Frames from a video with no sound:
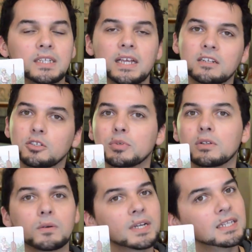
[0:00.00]
tangible
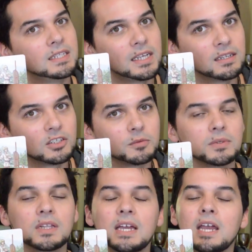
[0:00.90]
or
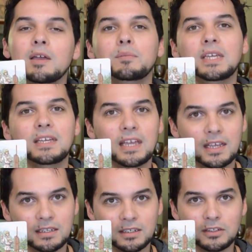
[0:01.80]
intangible, being
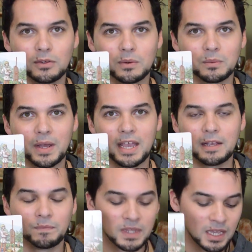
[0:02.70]
handed your way.